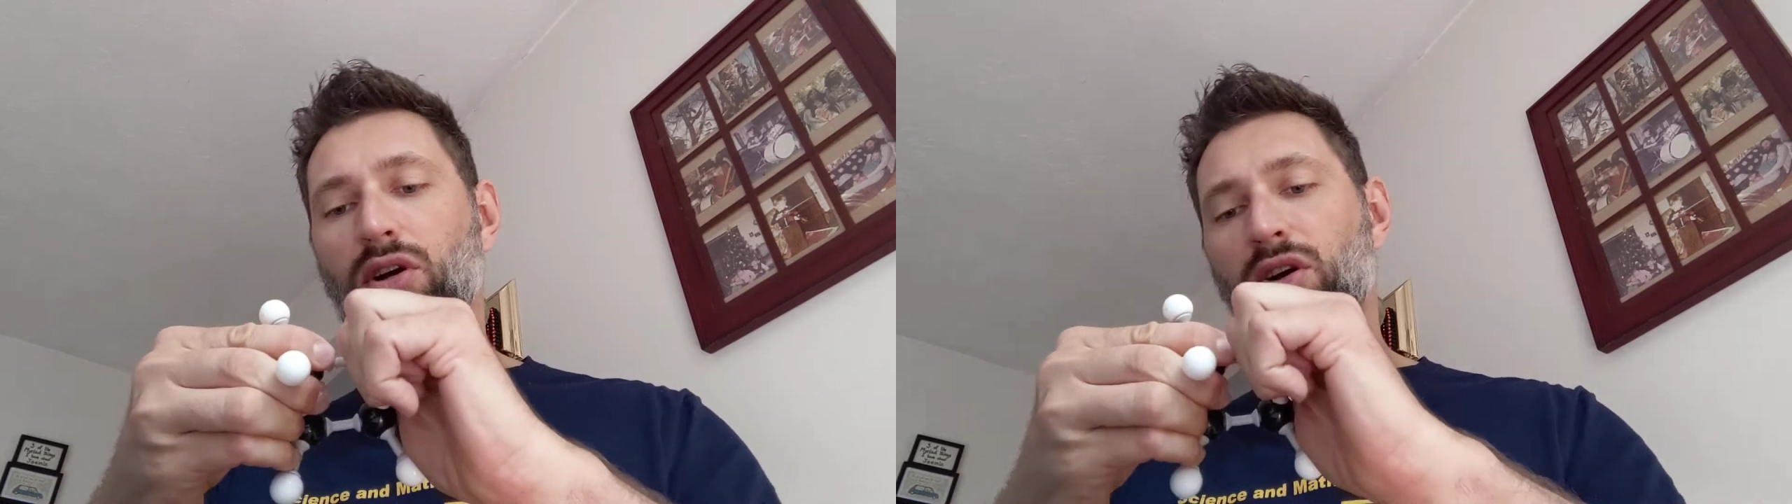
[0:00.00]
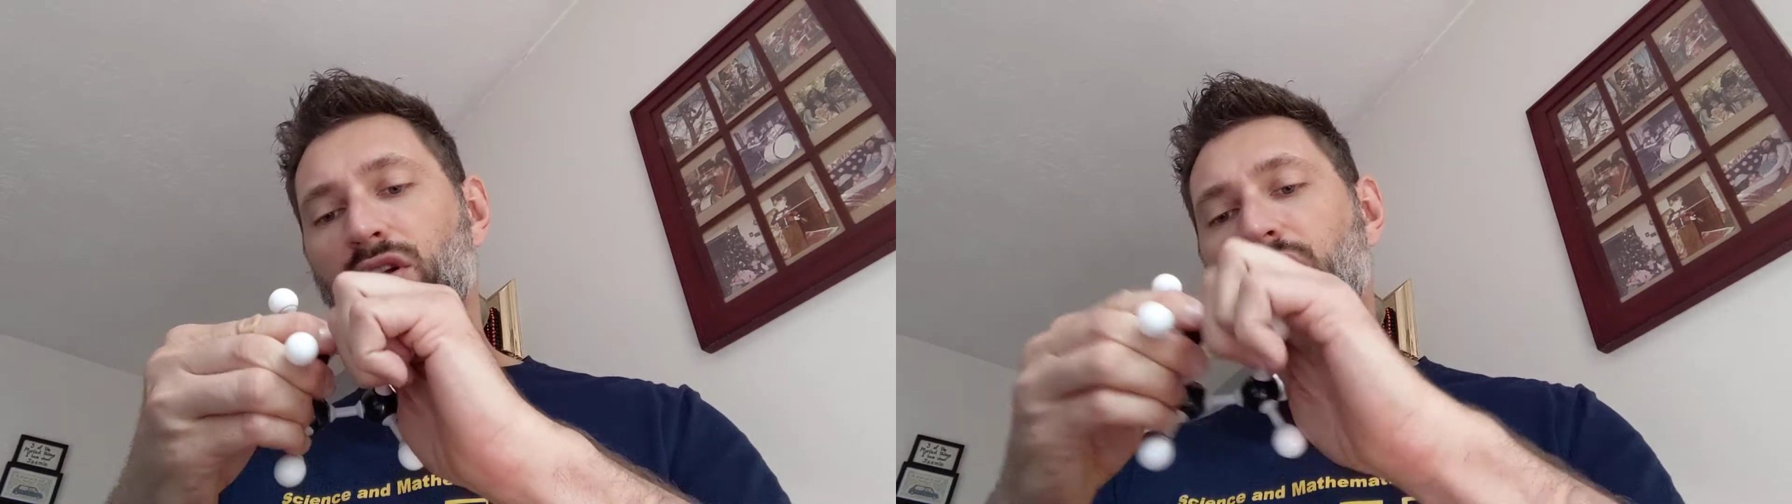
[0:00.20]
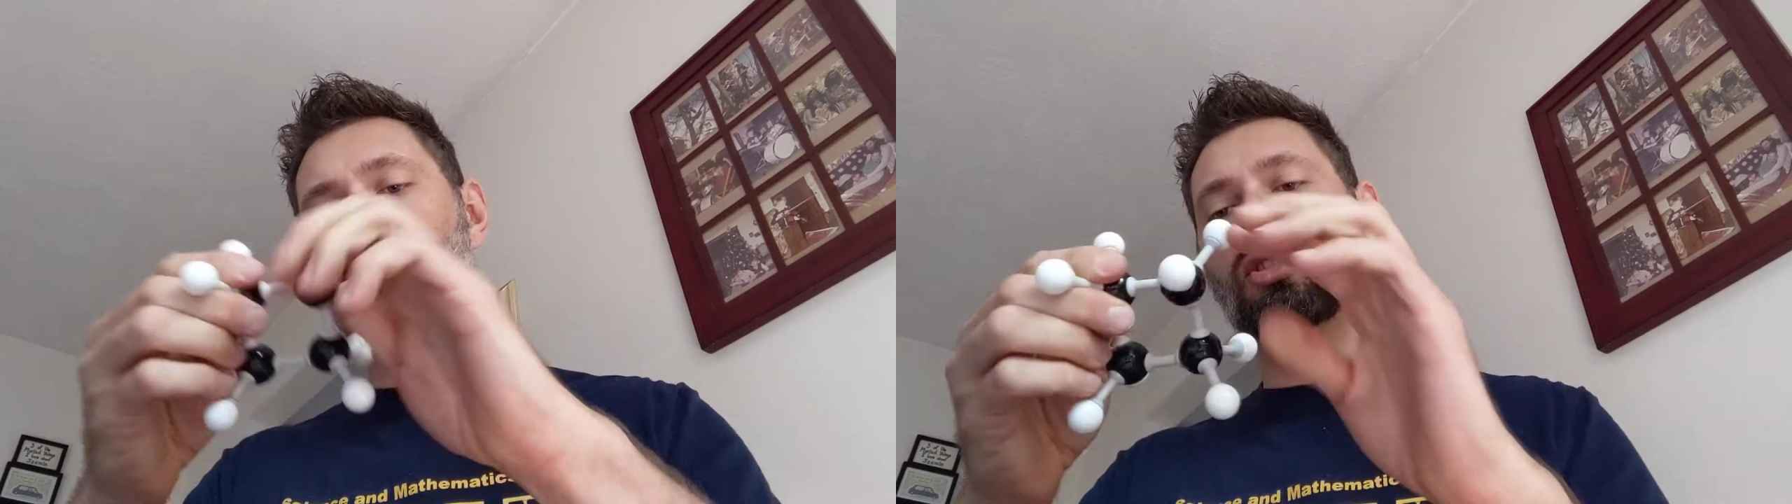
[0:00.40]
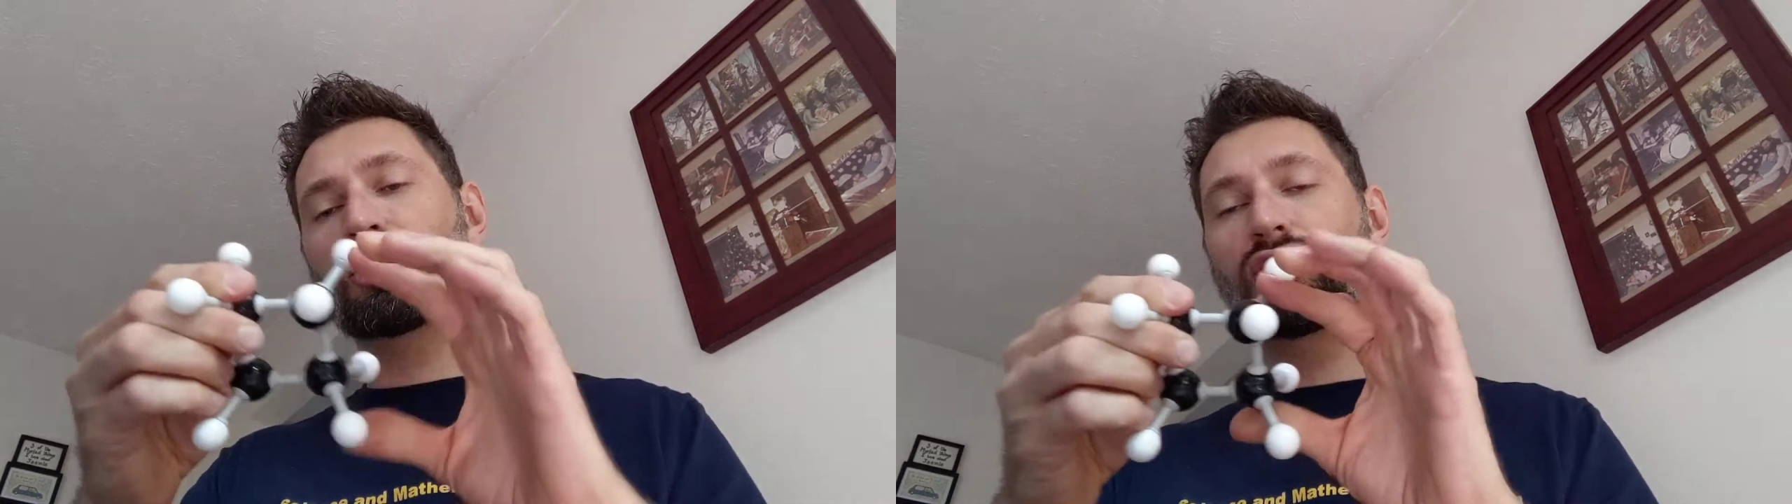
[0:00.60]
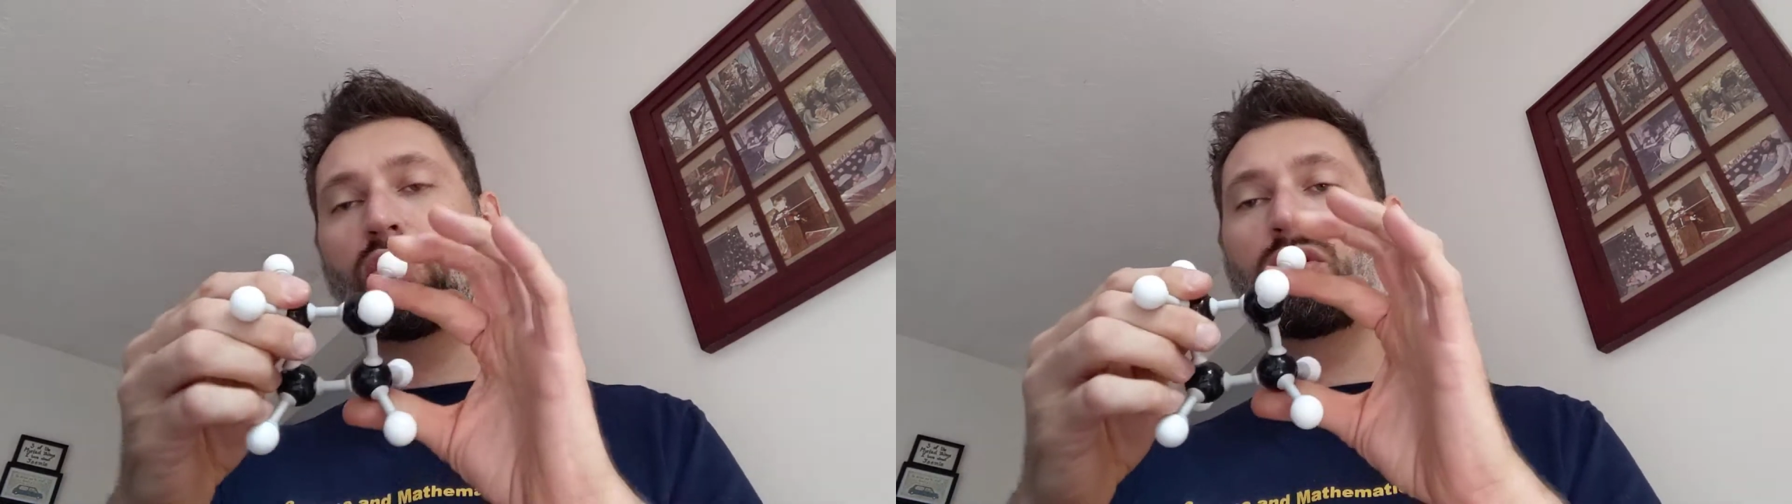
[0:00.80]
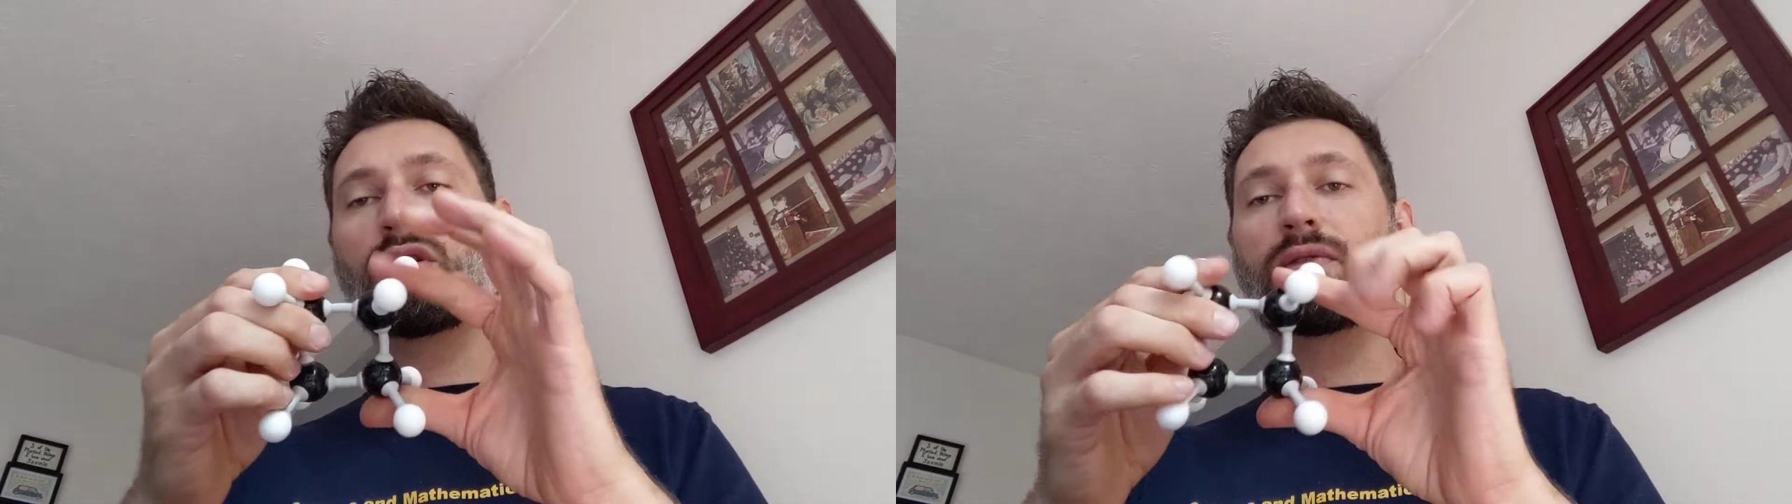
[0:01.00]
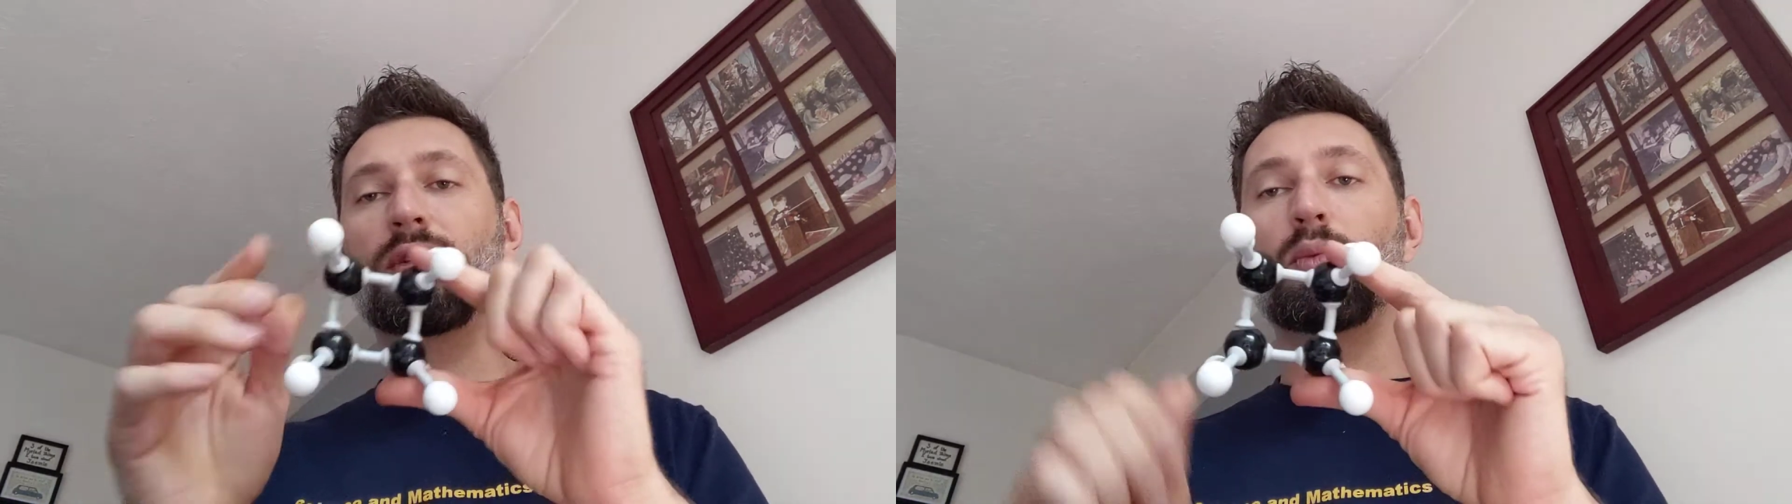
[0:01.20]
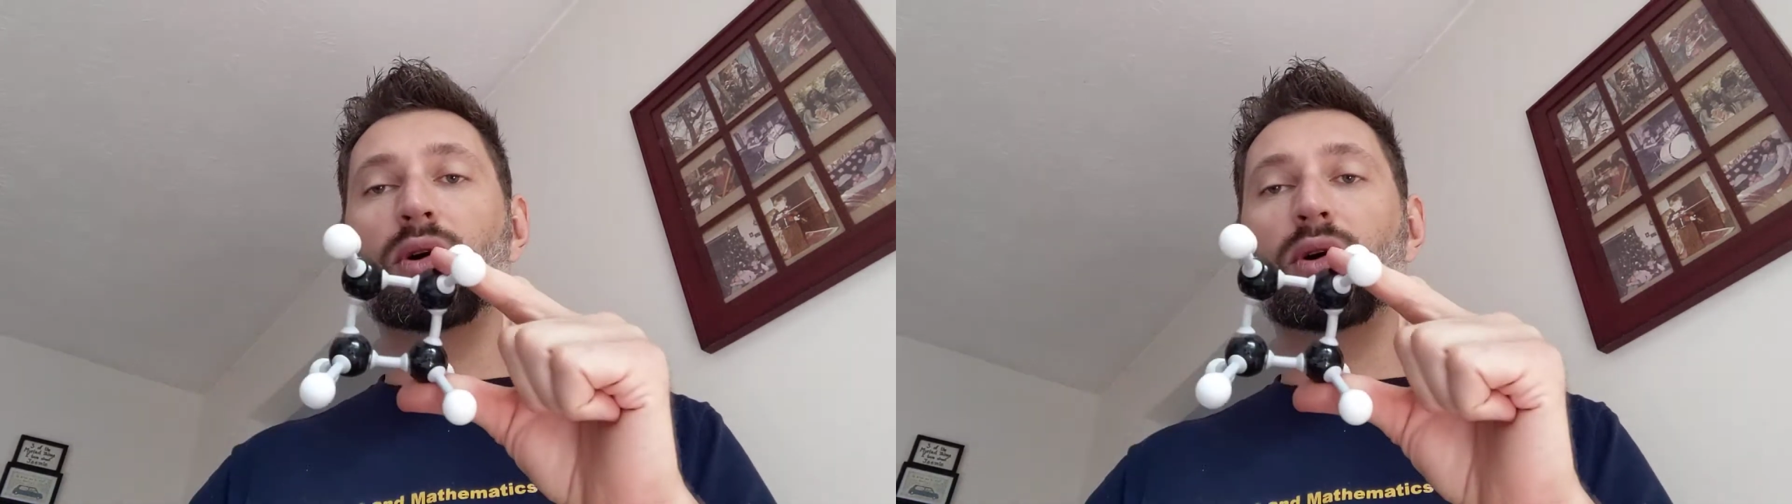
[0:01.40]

aren't as distorted from